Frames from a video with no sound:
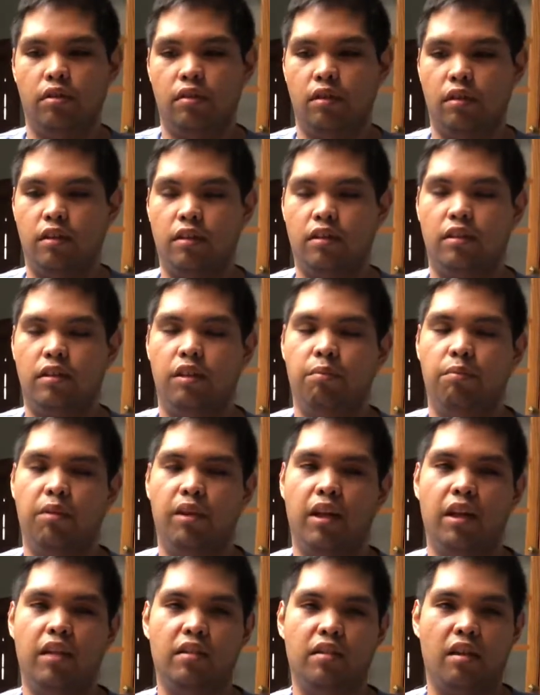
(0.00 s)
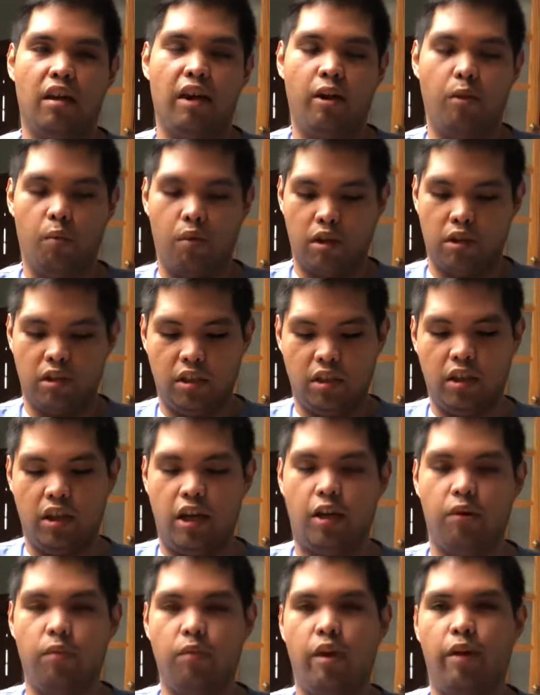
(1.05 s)
the same thing as a hand washing,
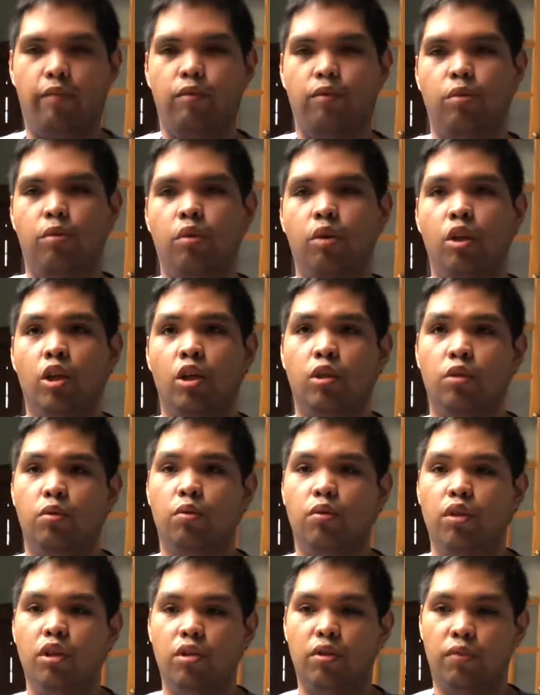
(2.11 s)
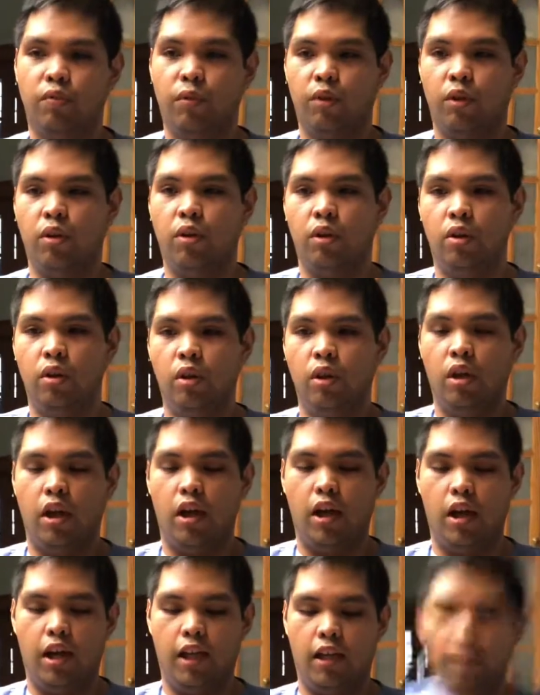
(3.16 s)
and we have to do this for
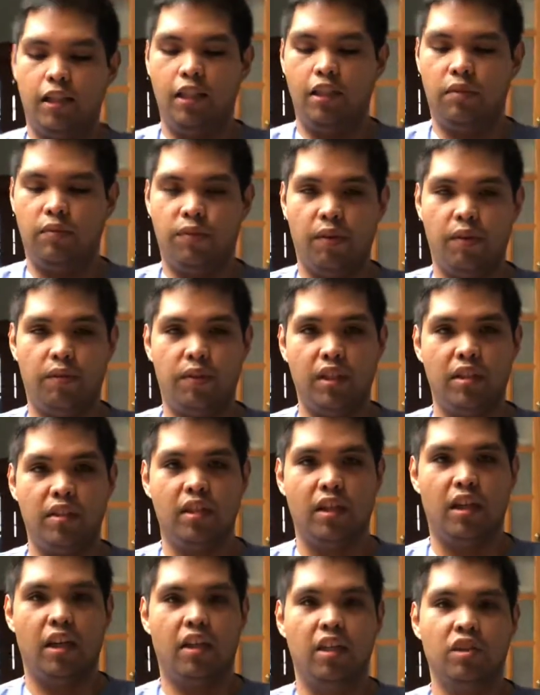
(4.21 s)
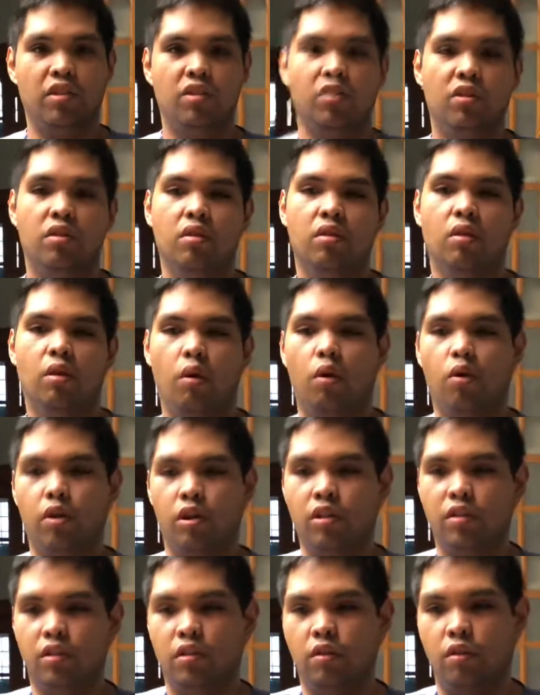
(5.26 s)
at least 15 seconds or
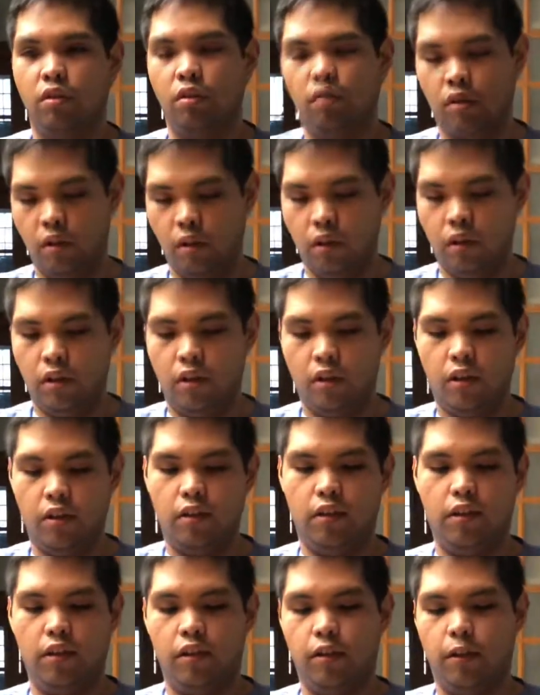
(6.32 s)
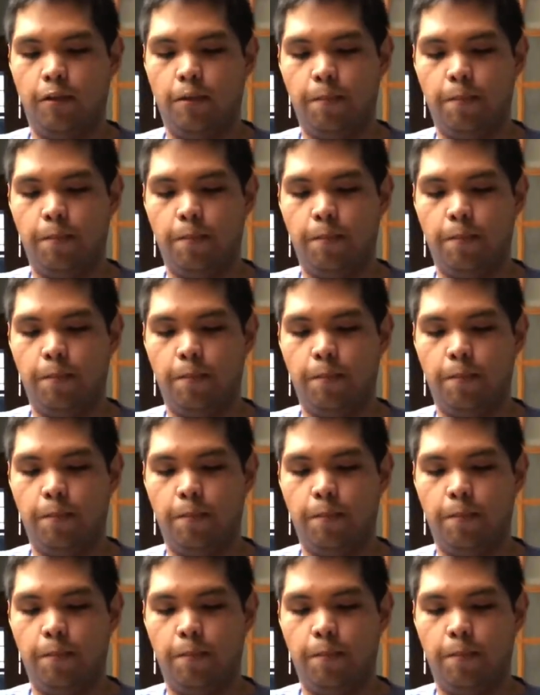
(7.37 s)
until the